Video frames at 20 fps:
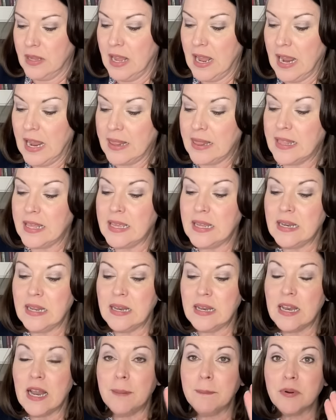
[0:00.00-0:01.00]
And
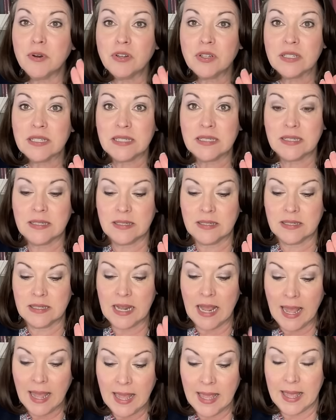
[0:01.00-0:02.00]
then number
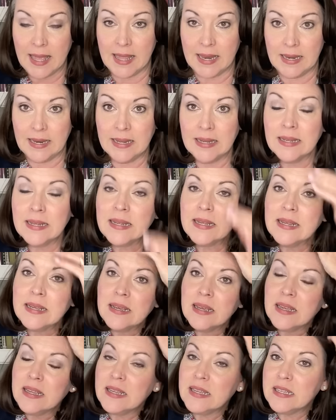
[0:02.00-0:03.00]
ten
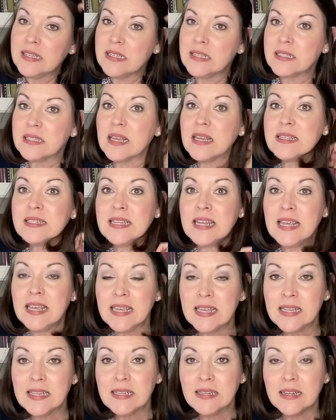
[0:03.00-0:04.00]
is
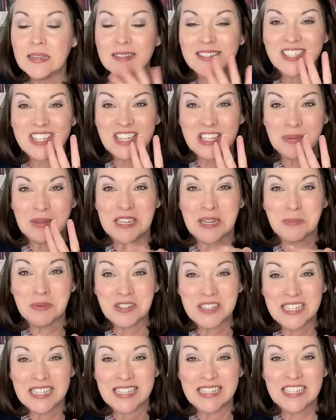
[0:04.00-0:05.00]
ten, excuse me, number
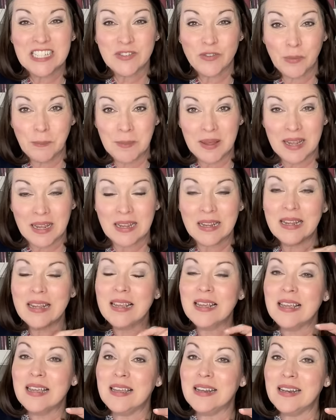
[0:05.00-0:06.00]
ten is from me,
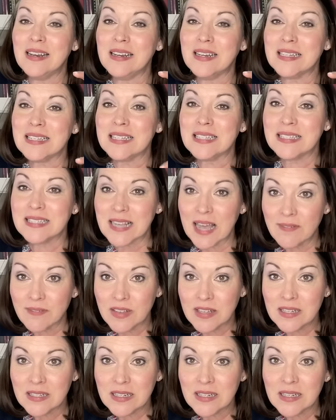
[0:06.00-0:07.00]
and it is
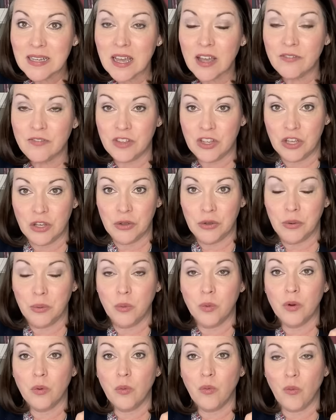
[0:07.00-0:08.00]
seven of you
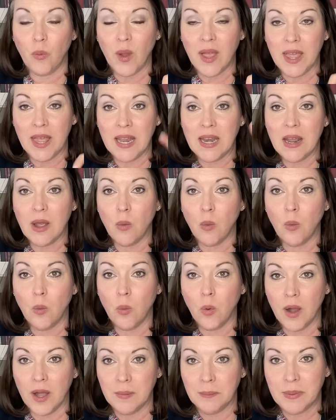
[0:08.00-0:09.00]
will win
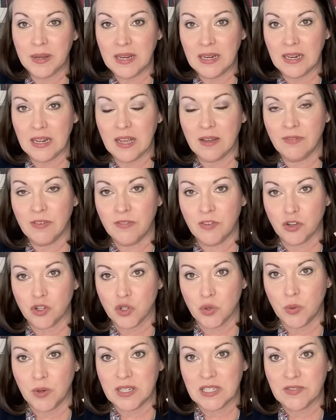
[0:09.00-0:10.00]
one P D F of your
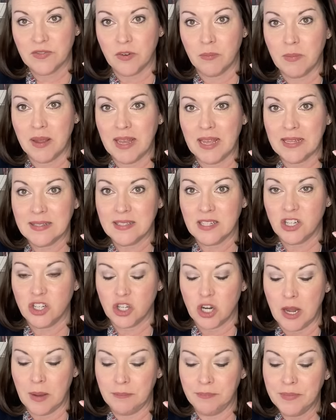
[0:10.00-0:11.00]
choice from my Etsy
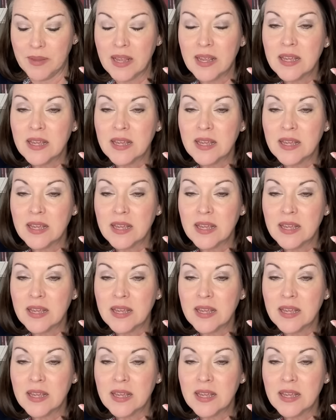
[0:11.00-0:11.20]
shop.